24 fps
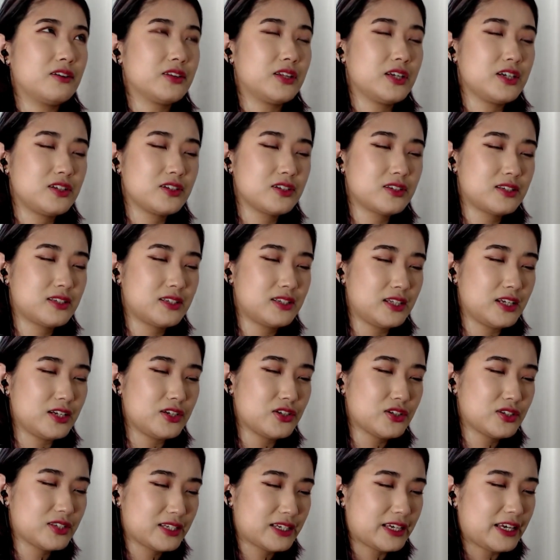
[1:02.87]
They just
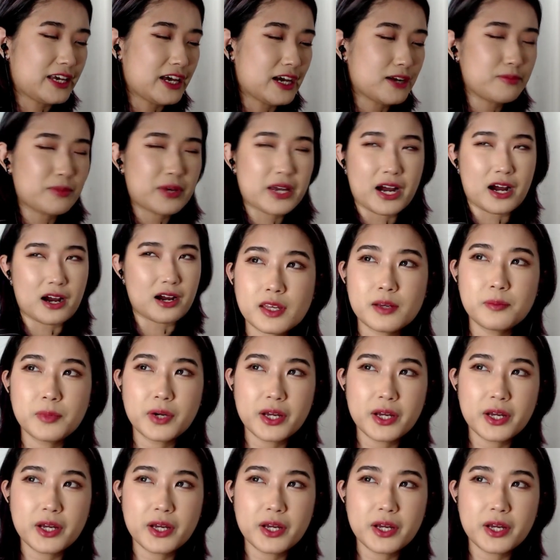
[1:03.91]
get me hyped.